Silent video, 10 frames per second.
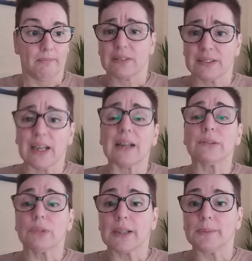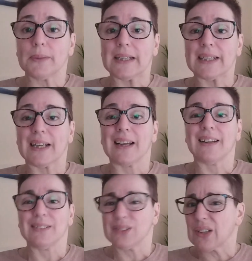Start dreaming
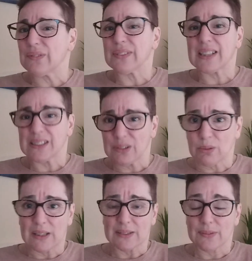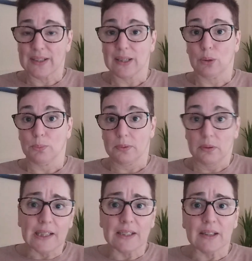and don't forget to ask for help.
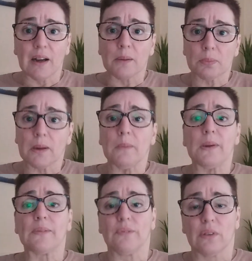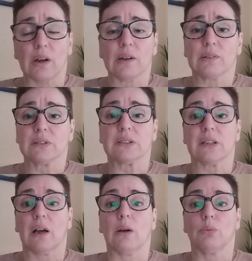In upcoming vlogs,
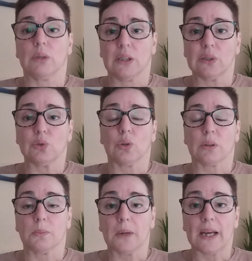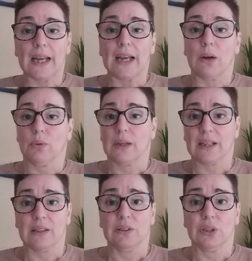I want to talk about how we
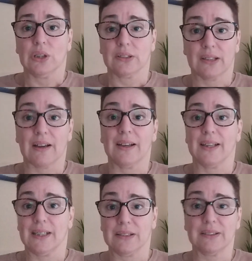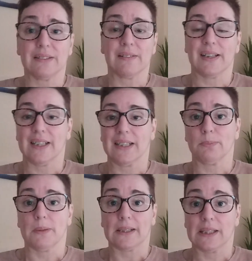can use our
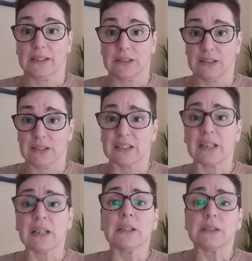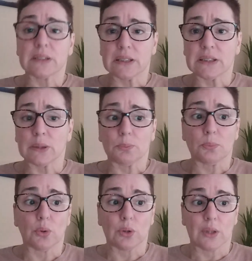NDIS packages to
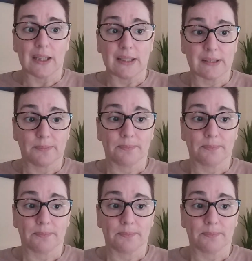support us,